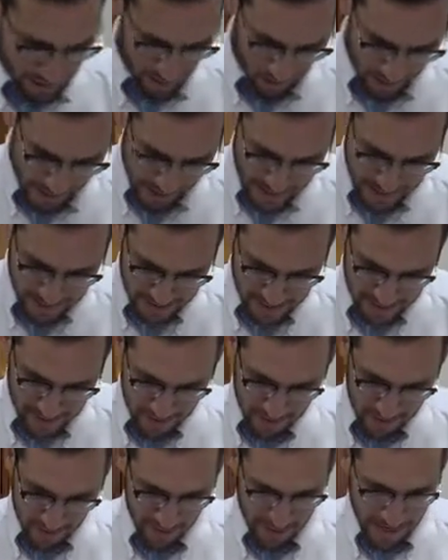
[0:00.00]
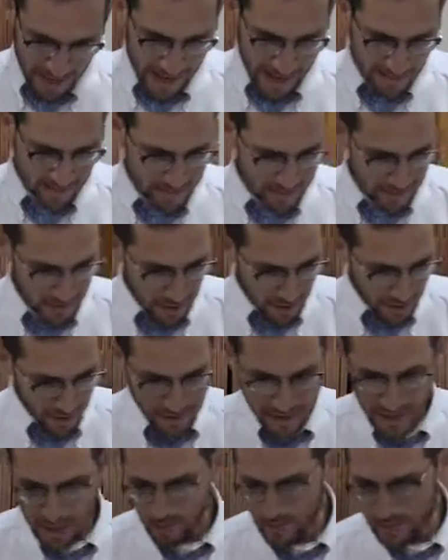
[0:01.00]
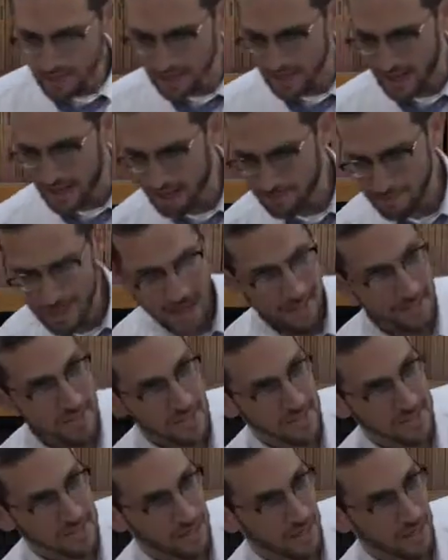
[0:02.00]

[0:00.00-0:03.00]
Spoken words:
he writes that there was maybe it's